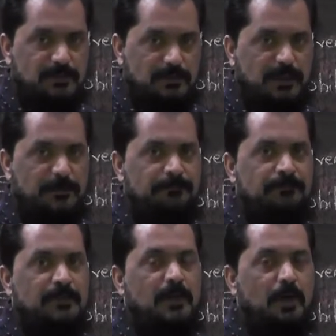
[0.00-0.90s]
okay,
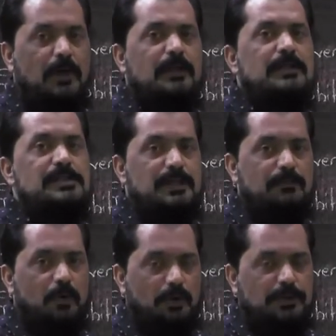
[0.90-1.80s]
or
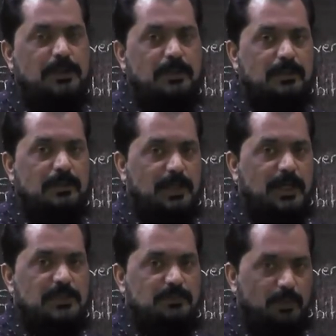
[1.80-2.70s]
some other
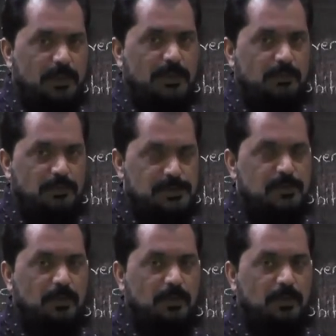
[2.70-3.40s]
large molecules,